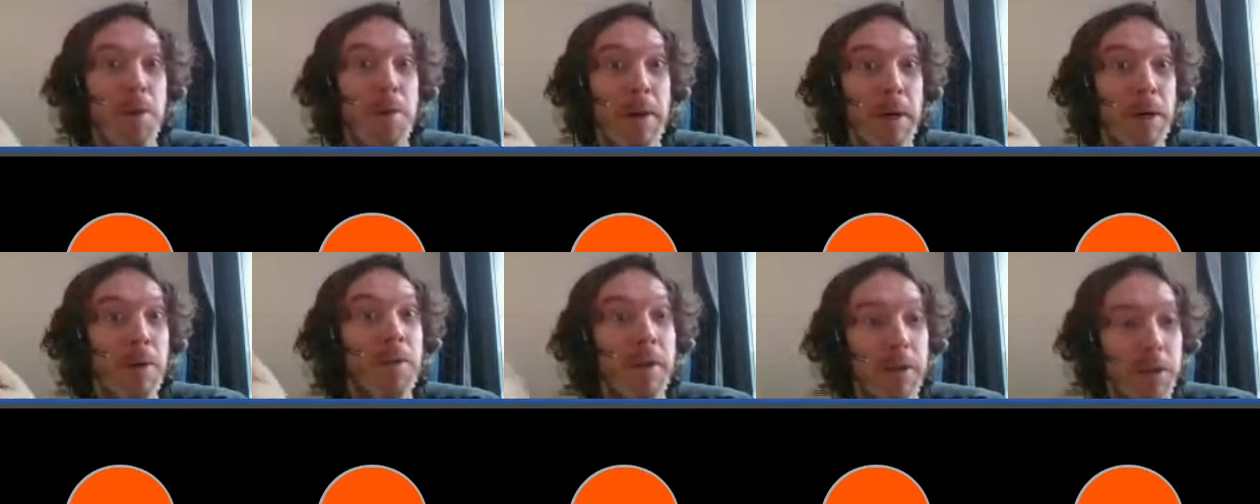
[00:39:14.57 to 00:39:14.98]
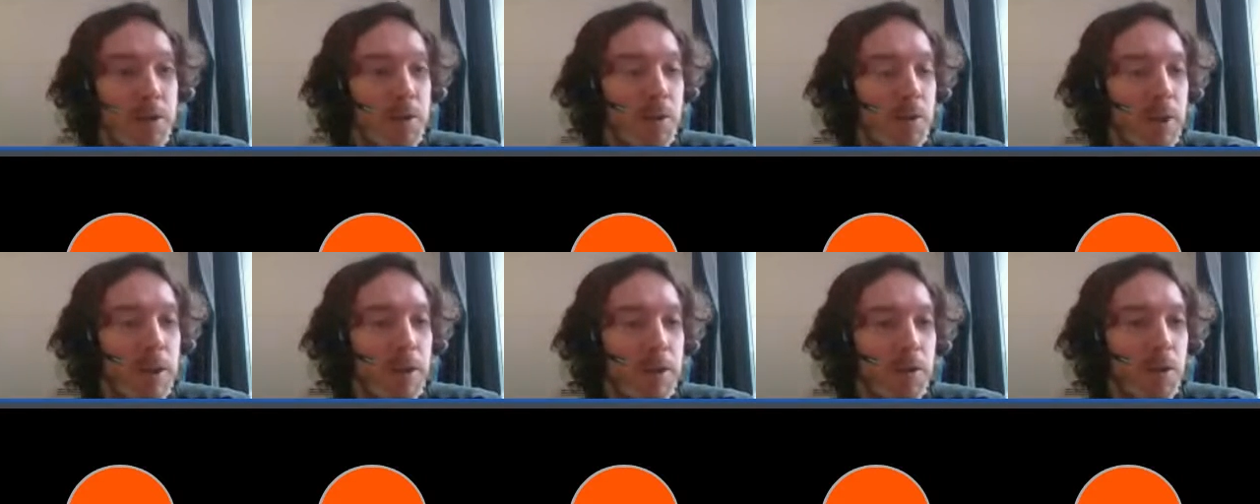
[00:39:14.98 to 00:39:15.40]
amount of
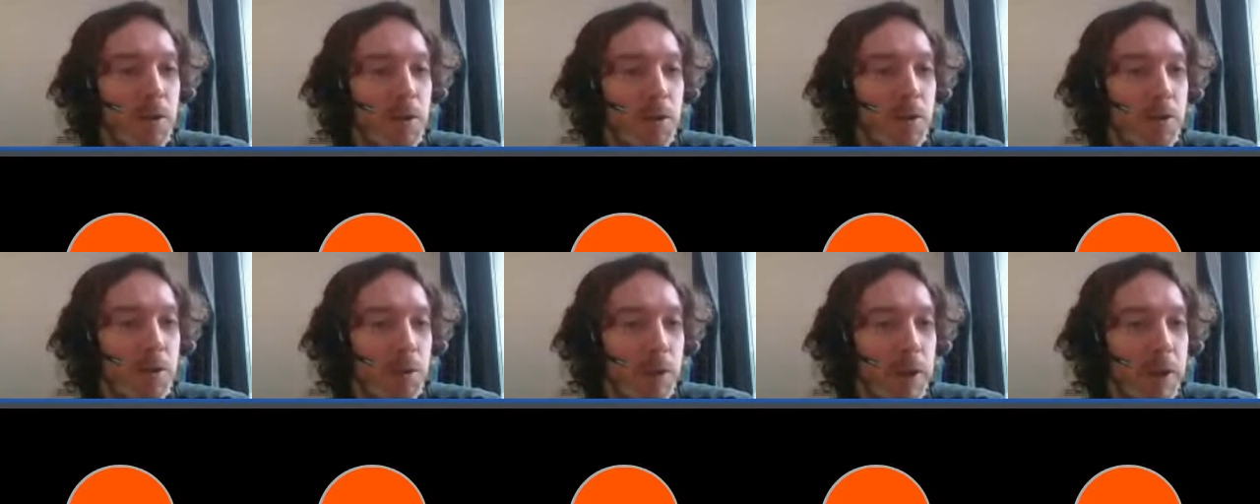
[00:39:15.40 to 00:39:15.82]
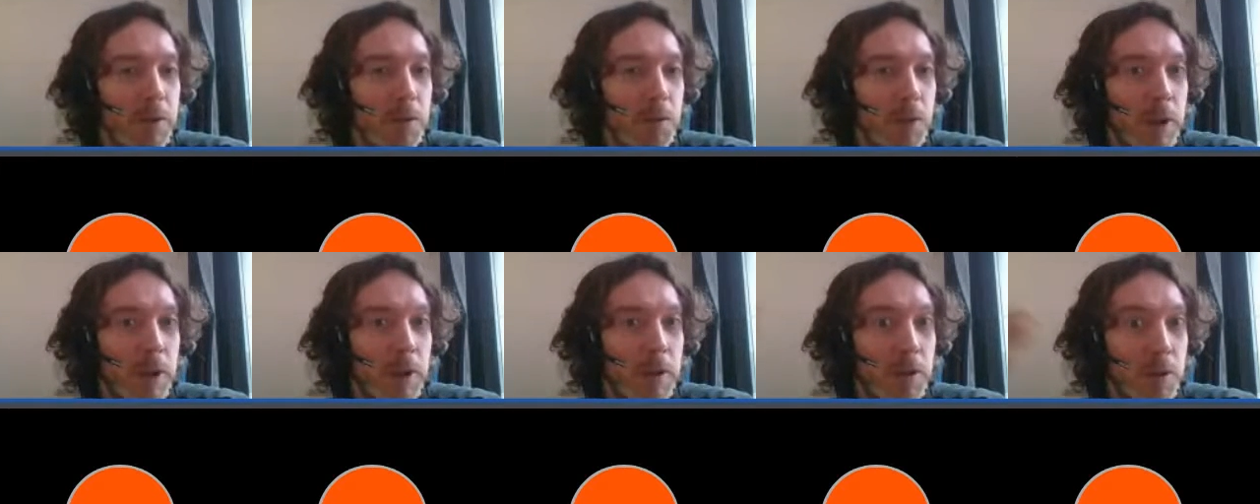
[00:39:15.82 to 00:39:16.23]
extra resource, we
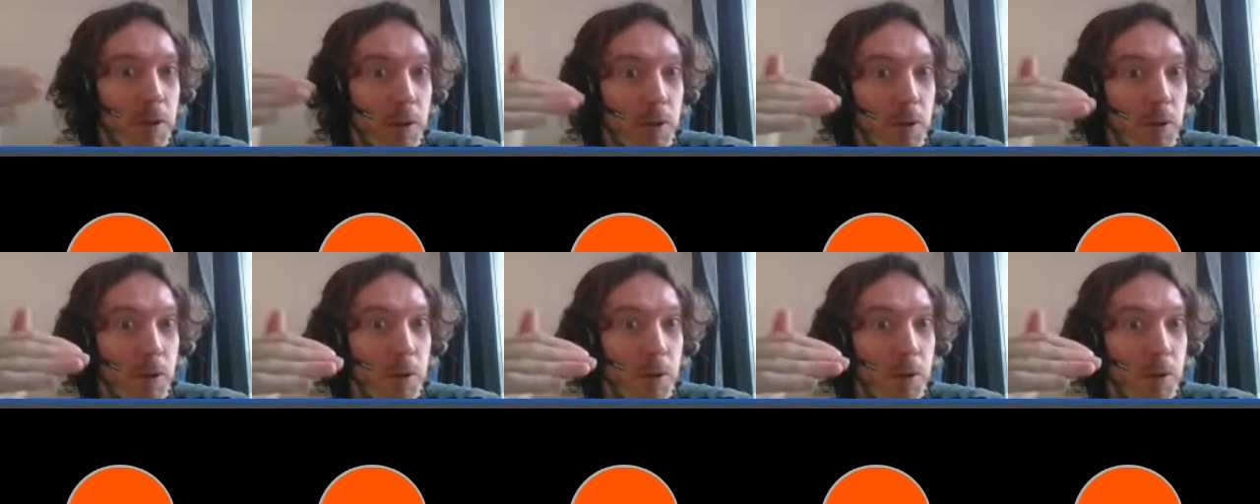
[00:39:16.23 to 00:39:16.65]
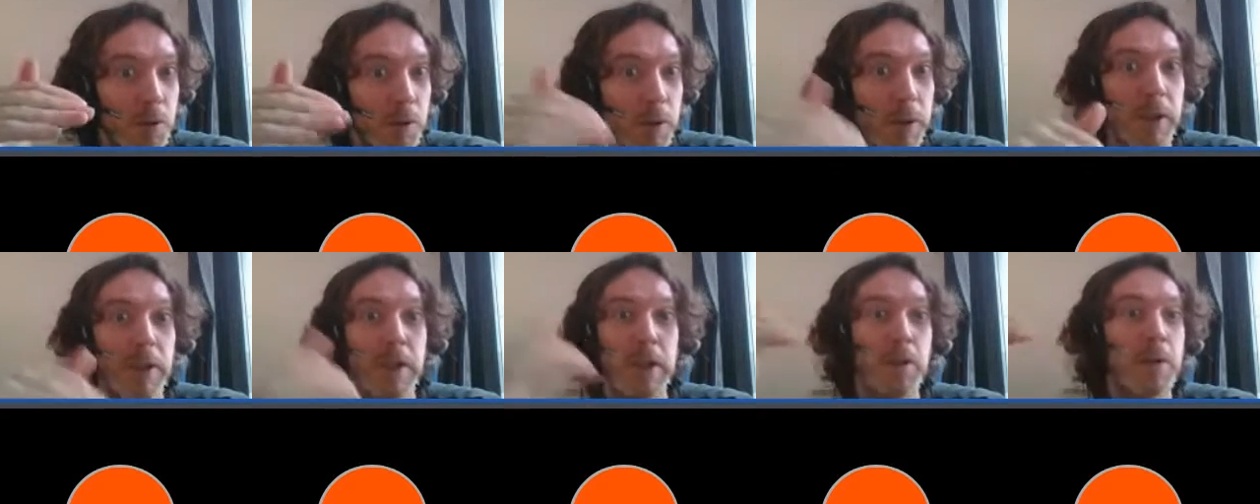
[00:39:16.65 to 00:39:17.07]
could
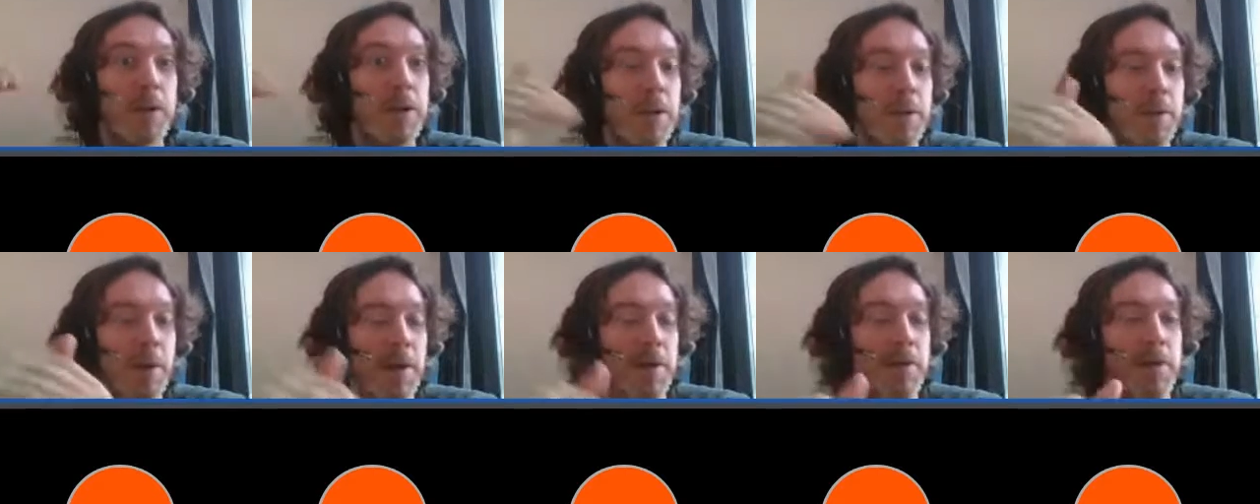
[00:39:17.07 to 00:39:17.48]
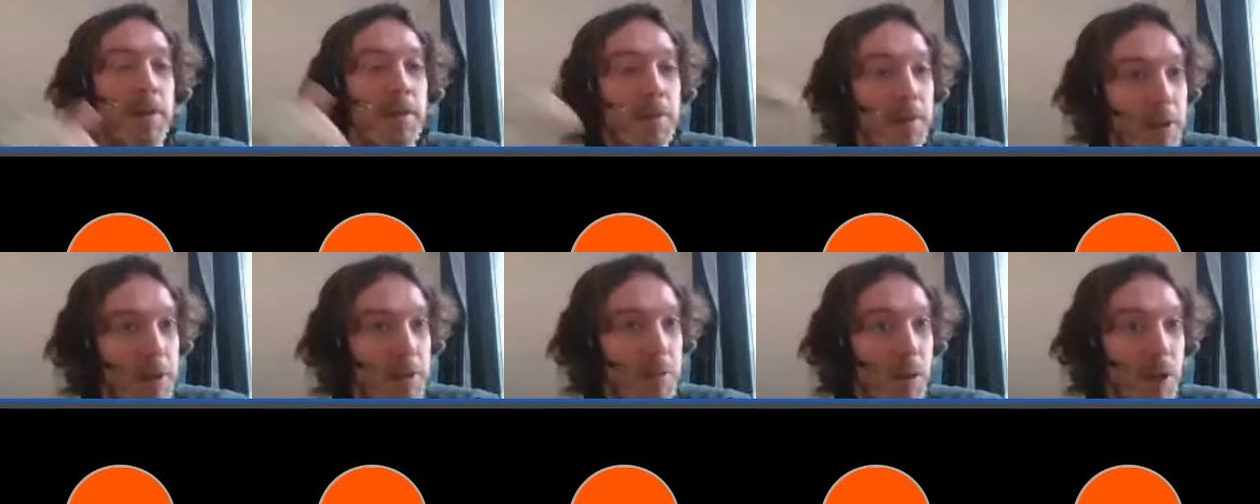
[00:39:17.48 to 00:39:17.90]
increase
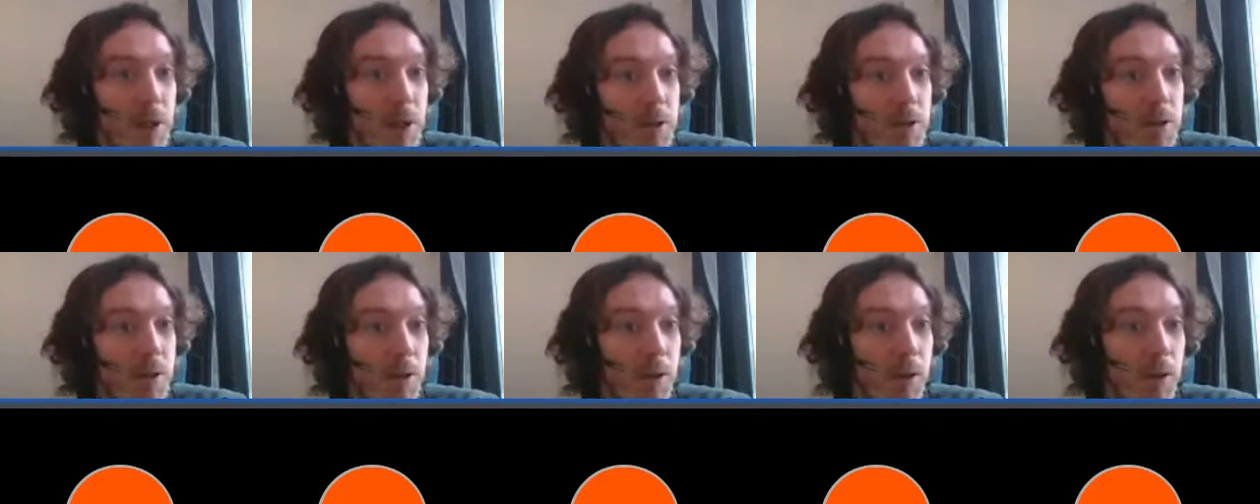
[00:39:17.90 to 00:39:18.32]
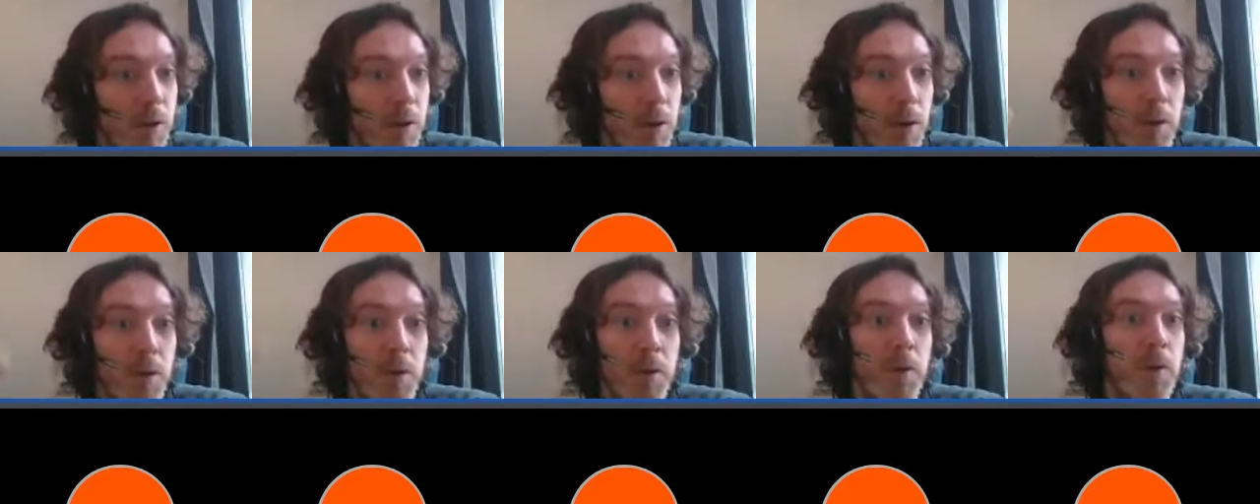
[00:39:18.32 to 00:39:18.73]
capacity this much,
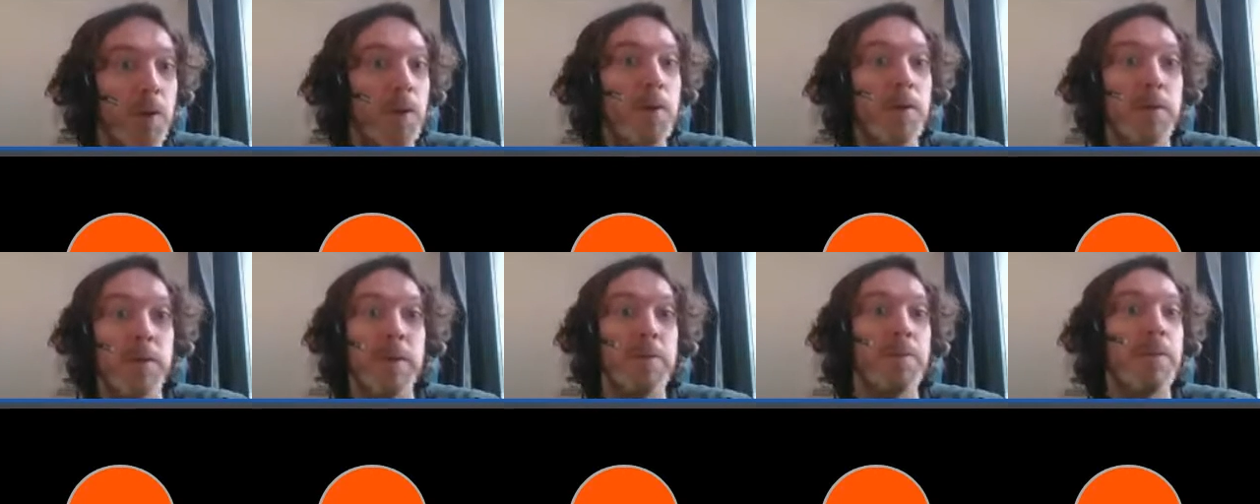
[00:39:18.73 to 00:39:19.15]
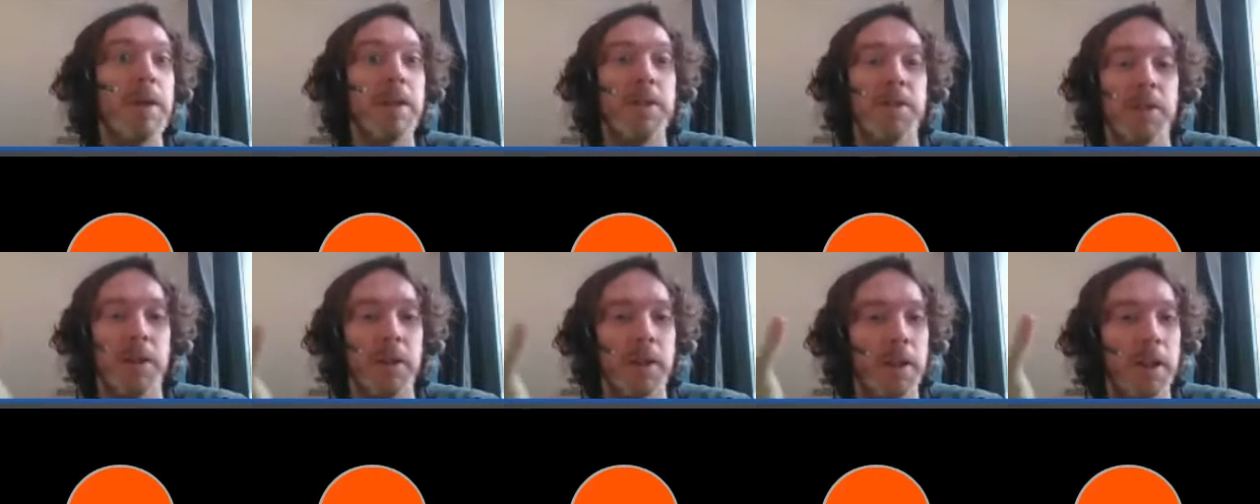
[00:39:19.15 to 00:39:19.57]
or is it
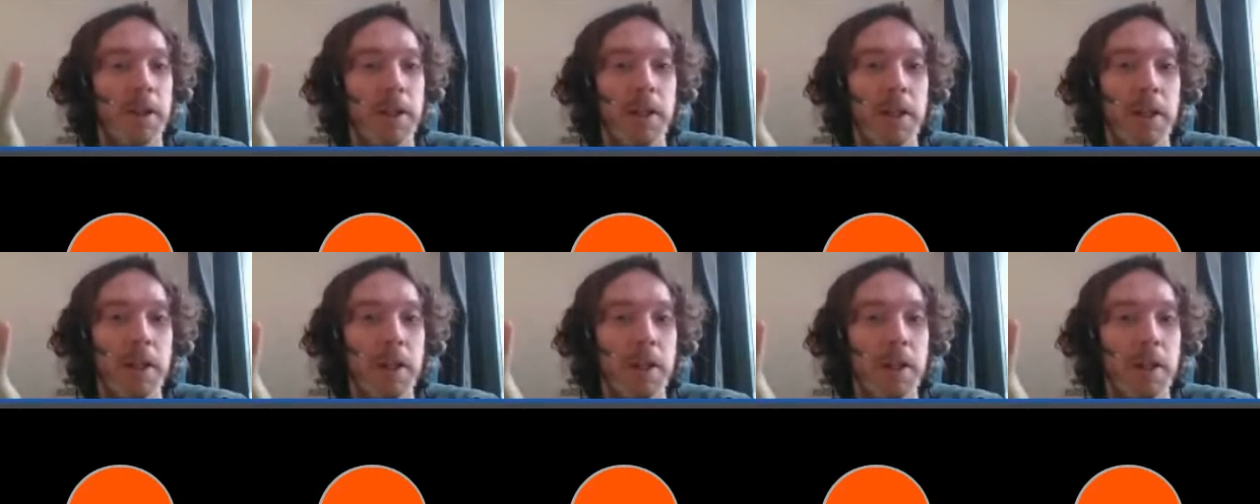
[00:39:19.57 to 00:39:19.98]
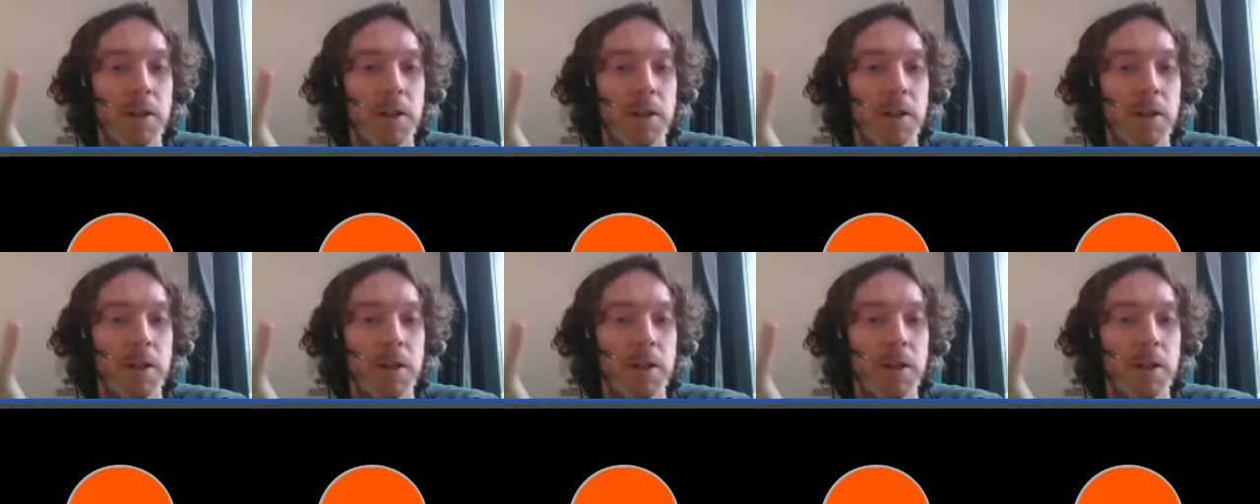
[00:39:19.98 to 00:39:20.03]
basically